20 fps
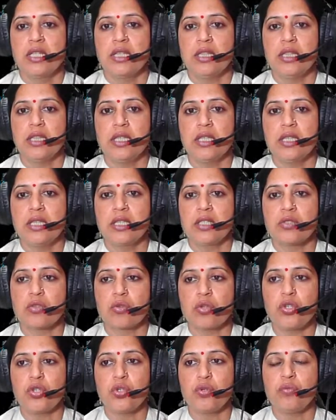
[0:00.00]
the
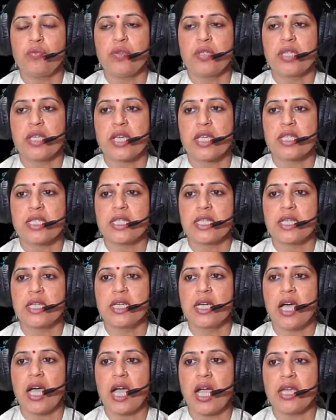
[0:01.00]
solution which has
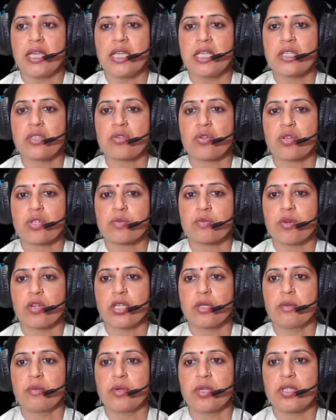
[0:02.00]
the highest
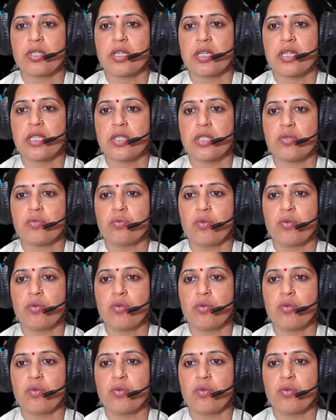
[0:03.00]
osmotic pressure is